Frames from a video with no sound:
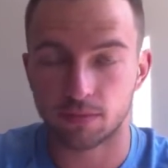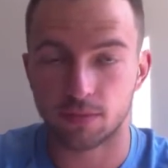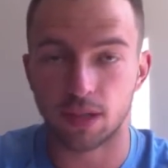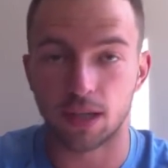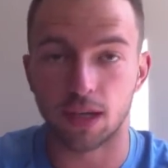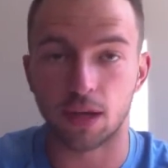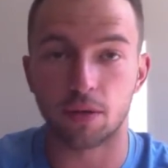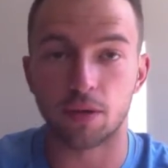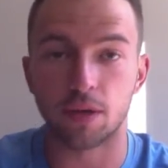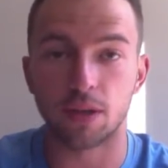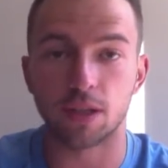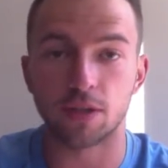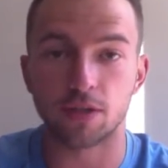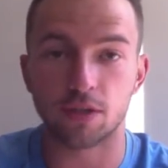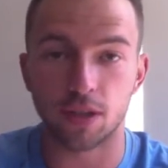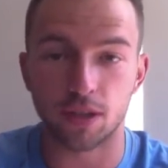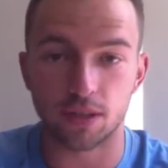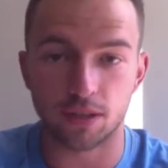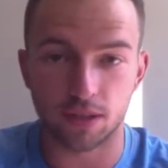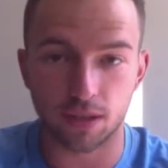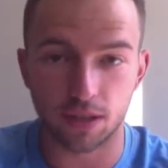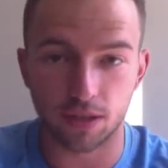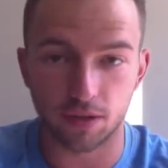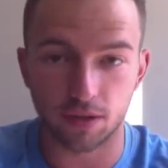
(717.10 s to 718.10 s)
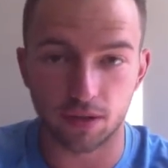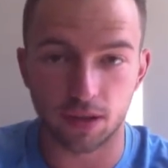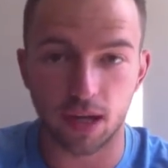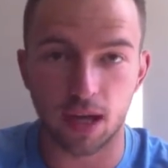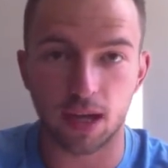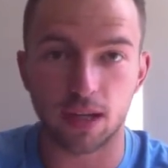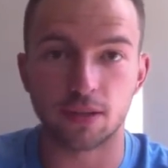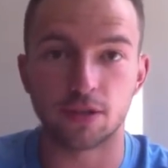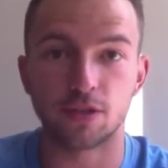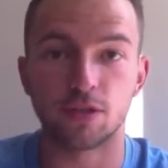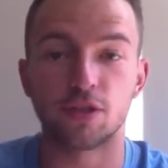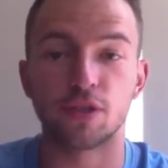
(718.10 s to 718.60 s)
Like, I want to get you guys clear on
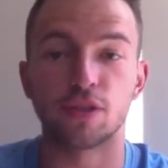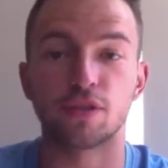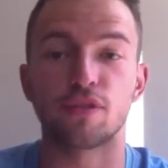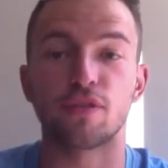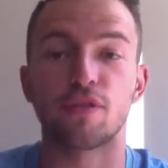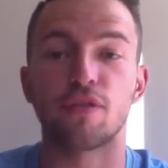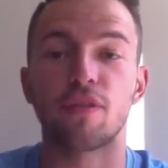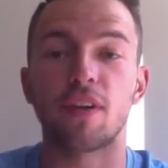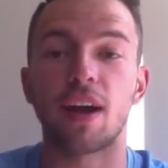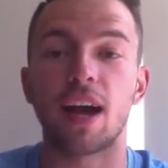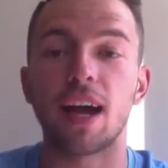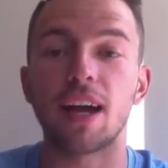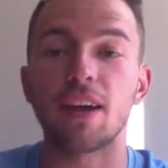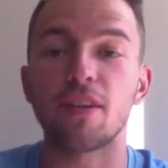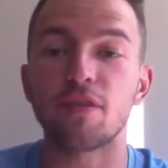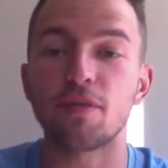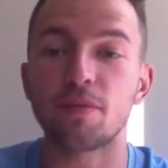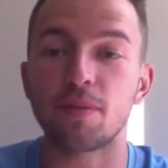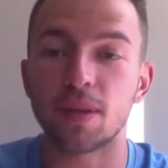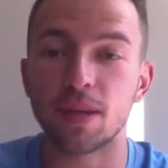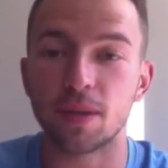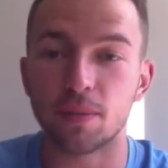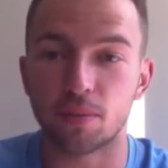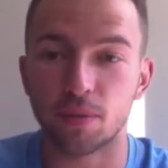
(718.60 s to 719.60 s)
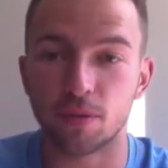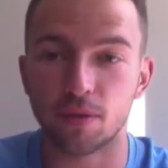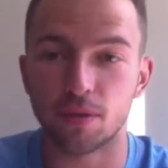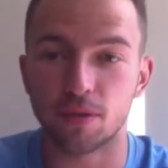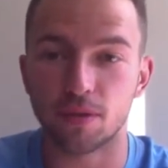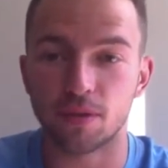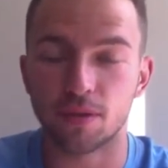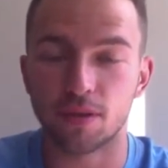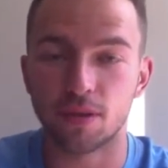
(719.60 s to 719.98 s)
that. Just 5 people